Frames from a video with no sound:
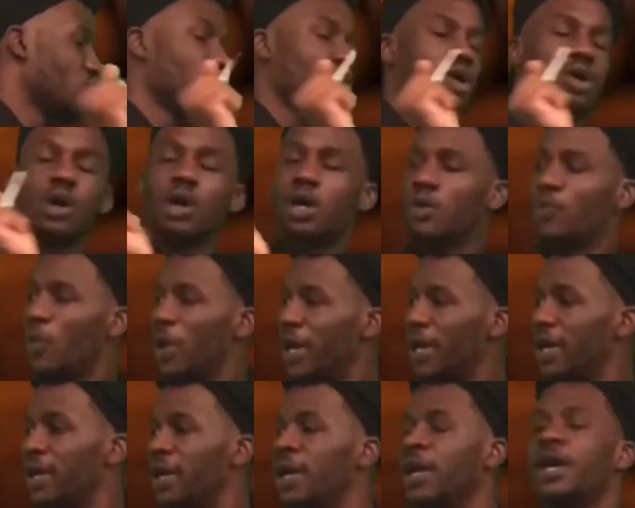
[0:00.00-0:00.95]
let you walk
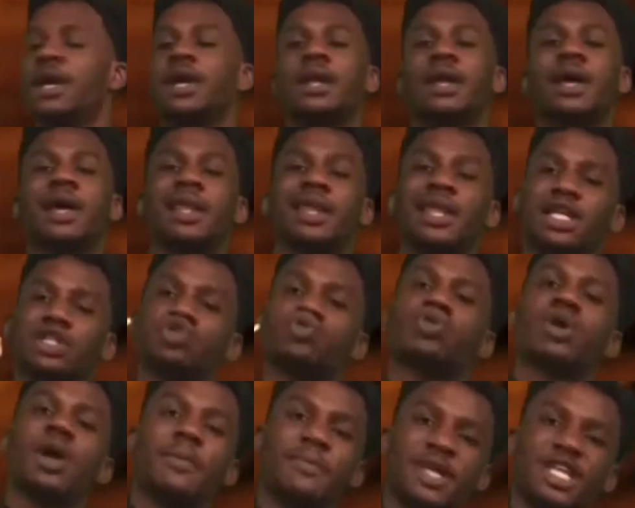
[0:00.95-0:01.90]
away and I
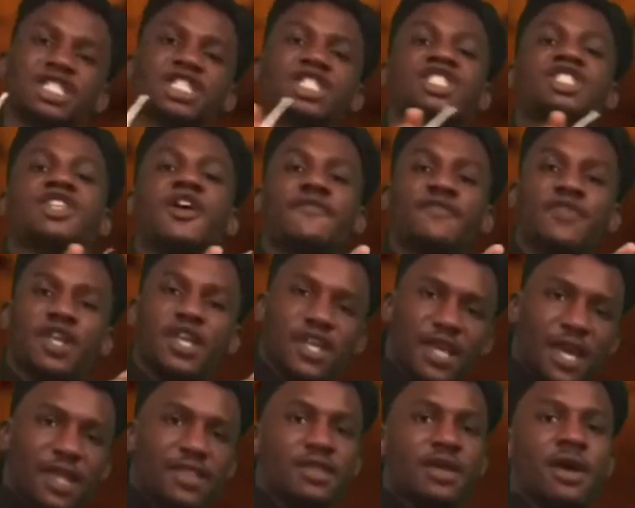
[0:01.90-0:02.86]
let you come get
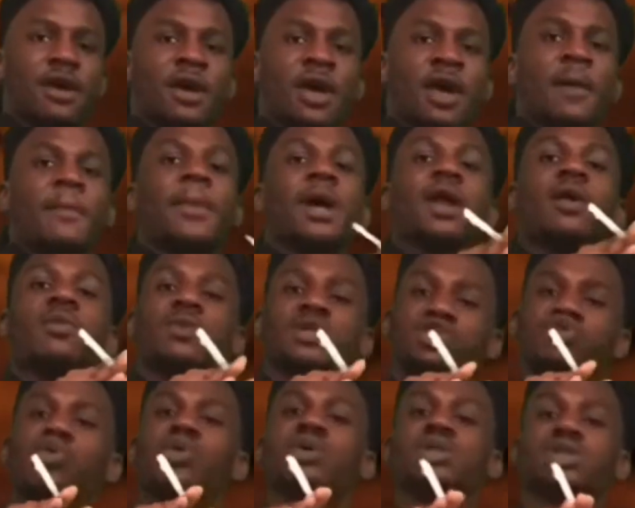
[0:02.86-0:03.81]
yourself together. But
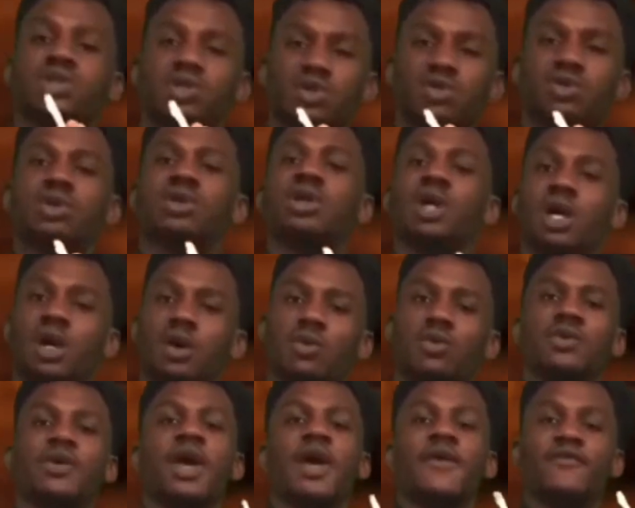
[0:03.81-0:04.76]
bitch, I'ma let you know if
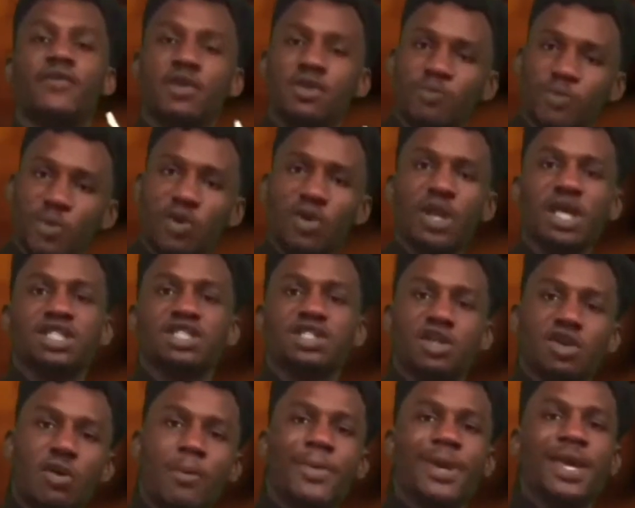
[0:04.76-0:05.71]
you ever pull that
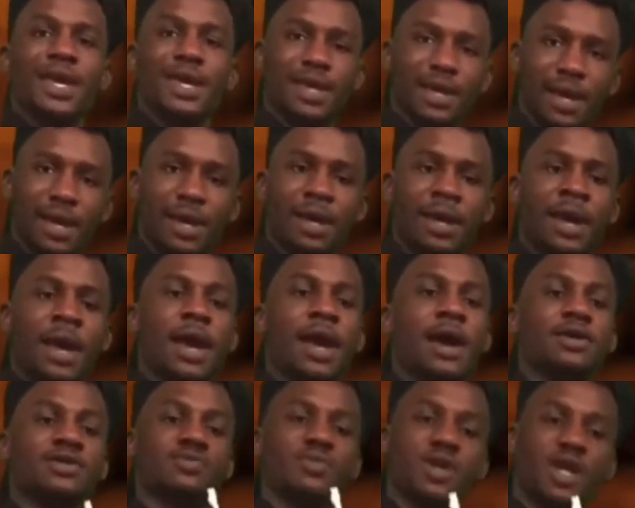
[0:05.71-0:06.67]
shit on me again,
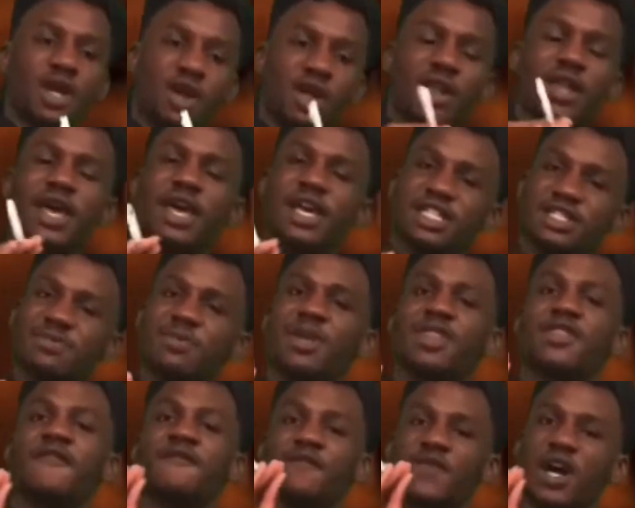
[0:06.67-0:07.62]
that will be your
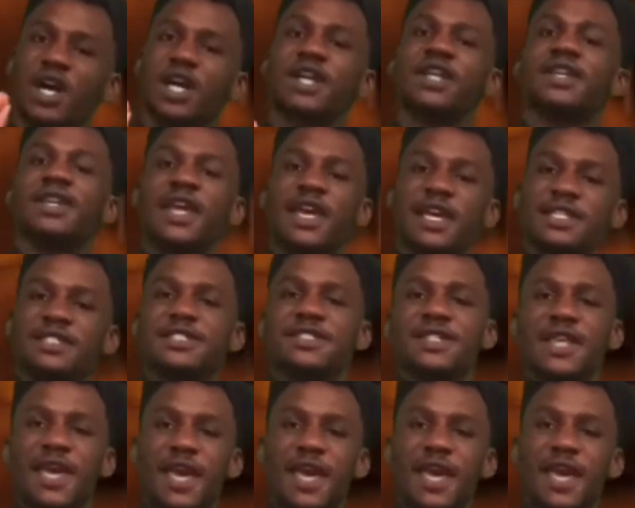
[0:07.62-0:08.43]
last motherfucking day